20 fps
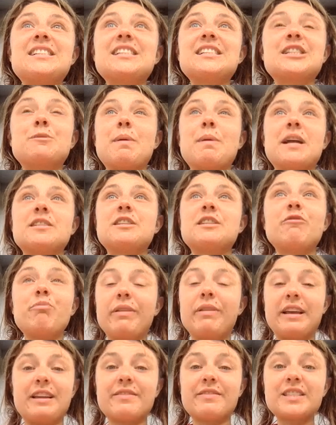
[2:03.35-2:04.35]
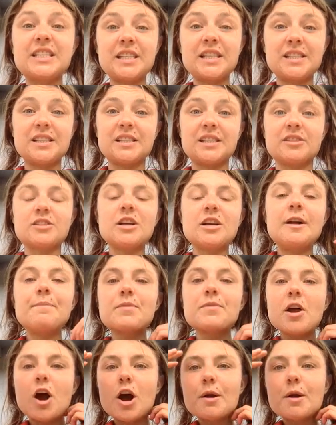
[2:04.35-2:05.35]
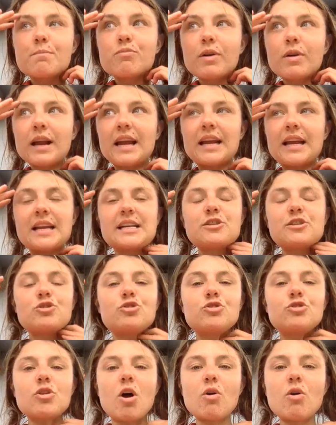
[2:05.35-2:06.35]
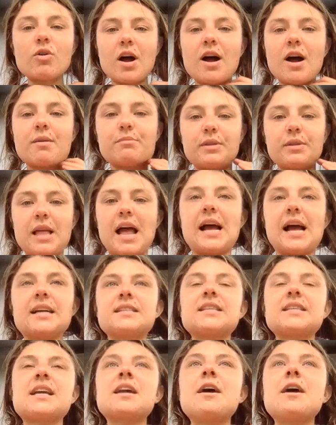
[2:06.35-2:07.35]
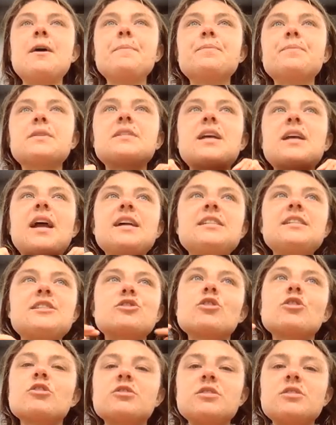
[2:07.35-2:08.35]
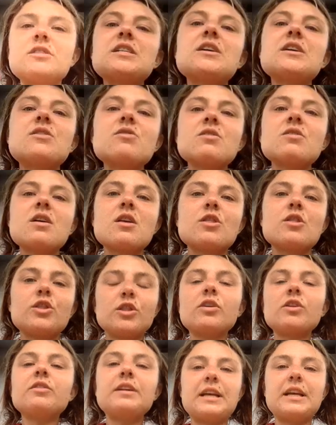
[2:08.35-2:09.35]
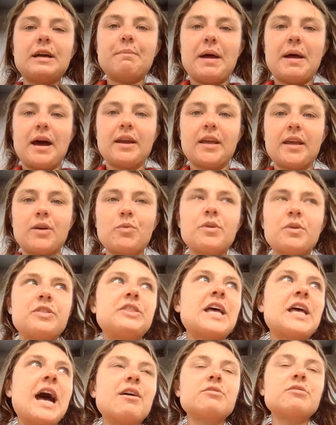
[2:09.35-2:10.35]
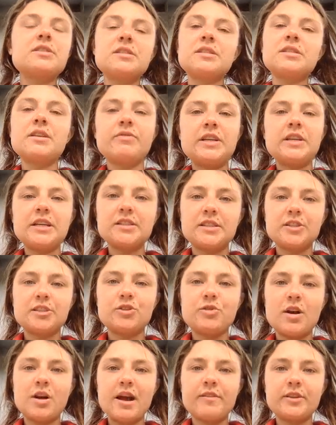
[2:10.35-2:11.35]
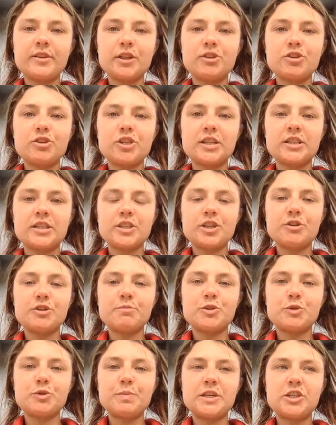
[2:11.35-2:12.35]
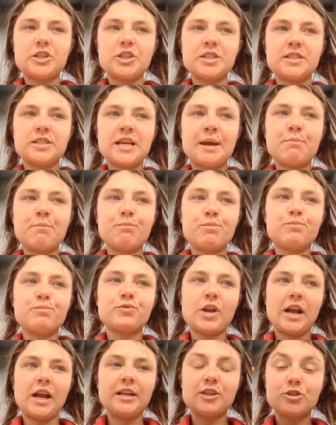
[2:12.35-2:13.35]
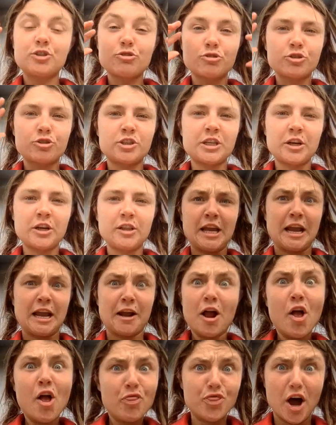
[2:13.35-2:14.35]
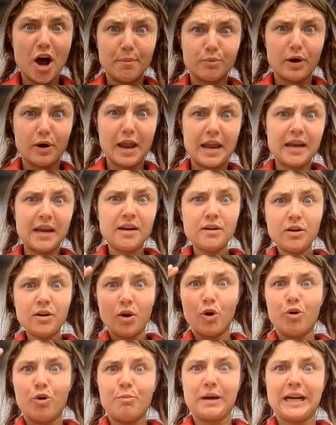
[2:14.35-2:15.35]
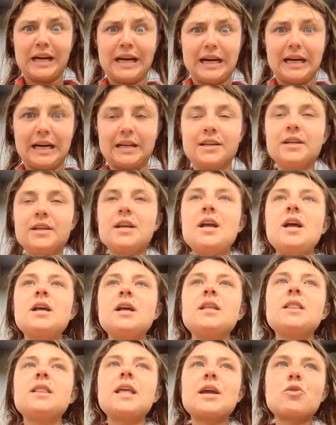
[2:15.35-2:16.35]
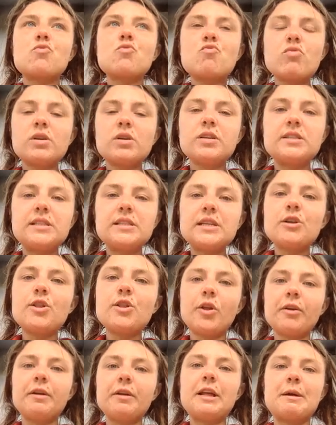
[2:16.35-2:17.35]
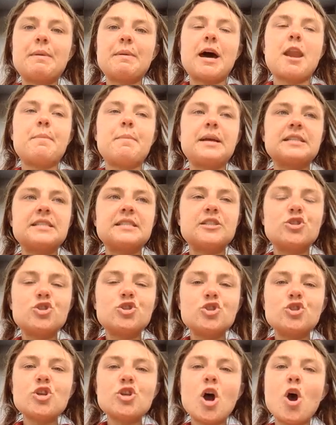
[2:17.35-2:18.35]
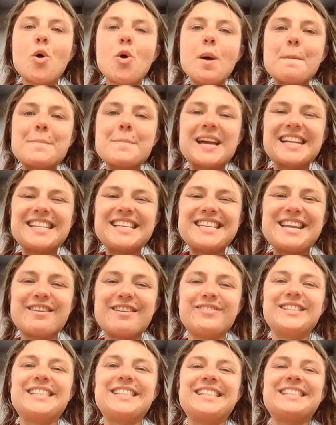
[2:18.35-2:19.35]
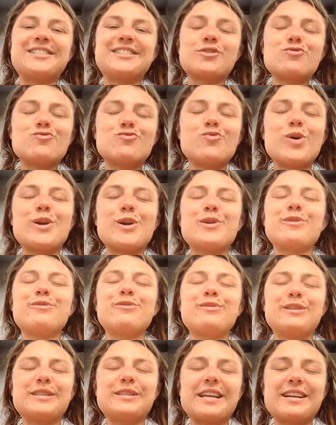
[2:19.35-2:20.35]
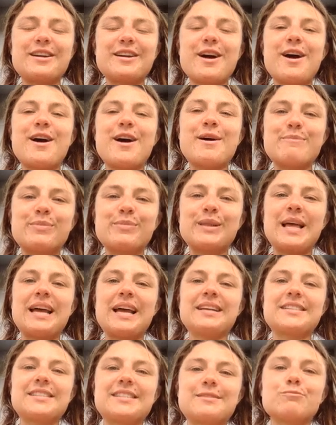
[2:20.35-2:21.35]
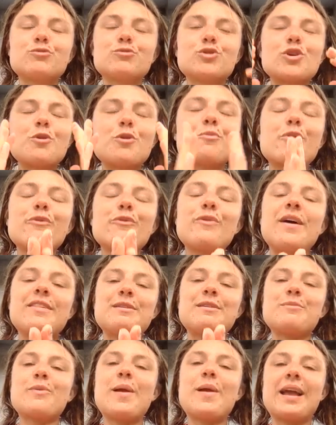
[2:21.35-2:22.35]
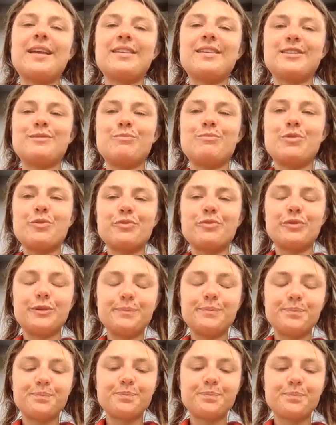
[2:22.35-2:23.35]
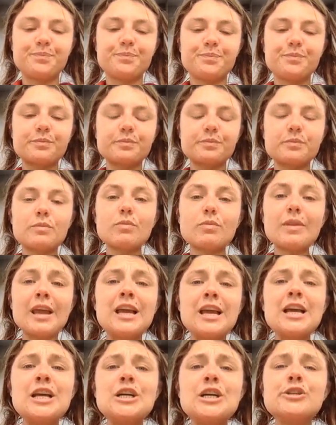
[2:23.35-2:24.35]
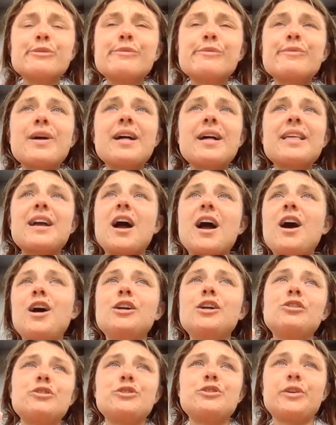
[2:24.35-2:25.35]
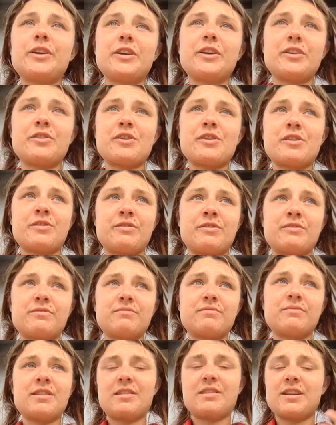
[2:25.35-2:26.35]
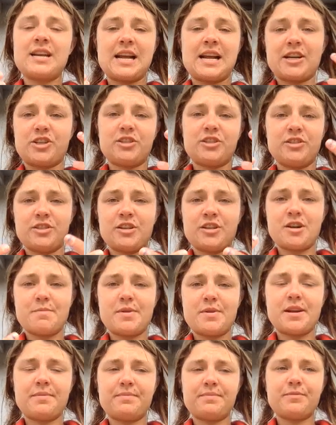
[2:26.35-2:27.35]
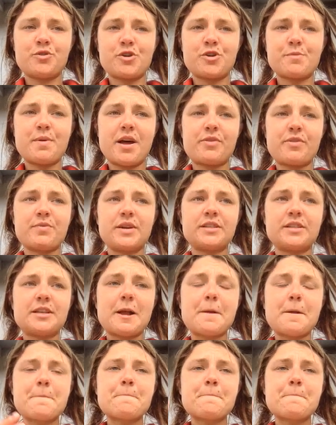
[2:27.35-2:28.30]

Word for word: expansive plane of existence. Our brain is so complex. Like, scientists are still learning about it. We're thousands of years into our evolution as a human species, and scientists are still like, the brain? Oh my God. Like, we're still learning about it because it's so magnificent, wonderful, and complex. So profoundly miraculous and beautiful. So we've got like 100 trillion neural connections in our brain, neural pathways.